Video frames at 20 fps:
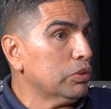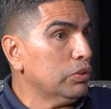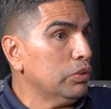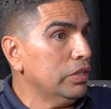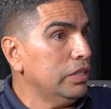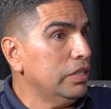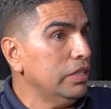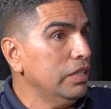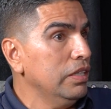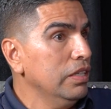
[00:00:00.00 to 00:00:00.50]

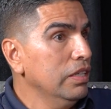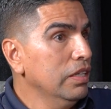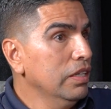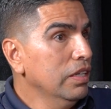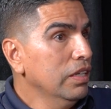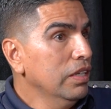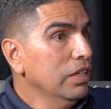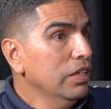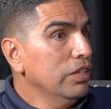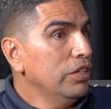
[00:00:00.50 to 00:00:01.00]
opportunity?
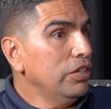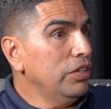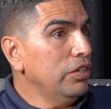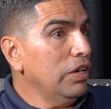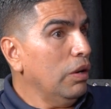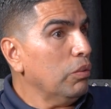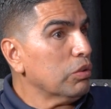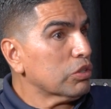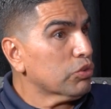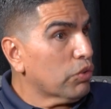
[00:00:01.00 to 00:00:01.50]

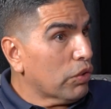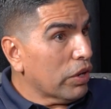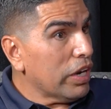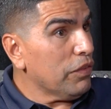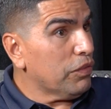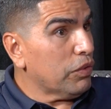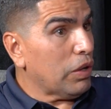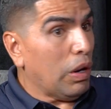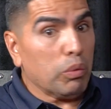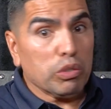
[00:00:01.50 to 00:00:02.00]
I was
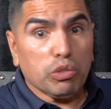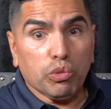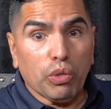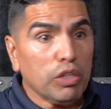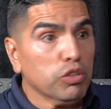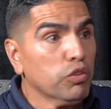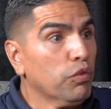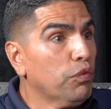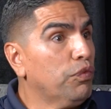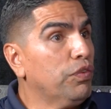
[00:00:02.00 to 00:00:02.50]
grateful. I was
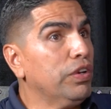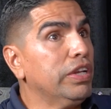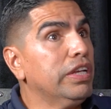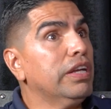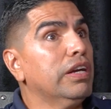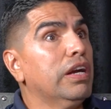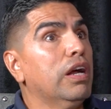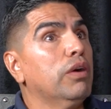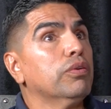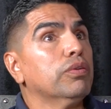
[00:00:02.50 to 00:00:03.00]
trying to
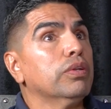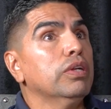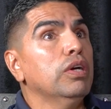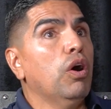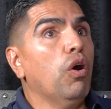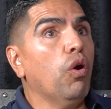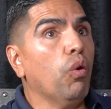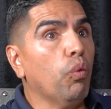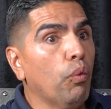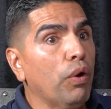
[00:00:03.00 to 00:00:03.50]
figure out
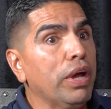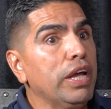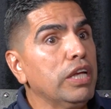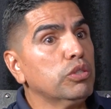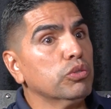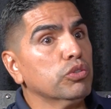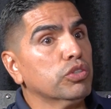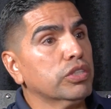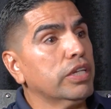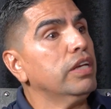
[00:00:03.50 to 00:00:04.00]
a way
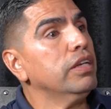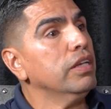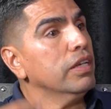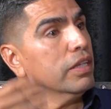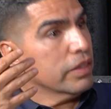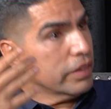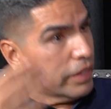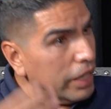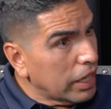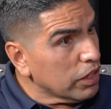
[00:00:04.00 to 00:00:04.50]
to say
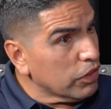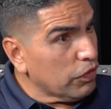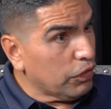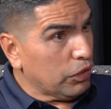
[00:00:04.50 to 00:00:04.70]
thank you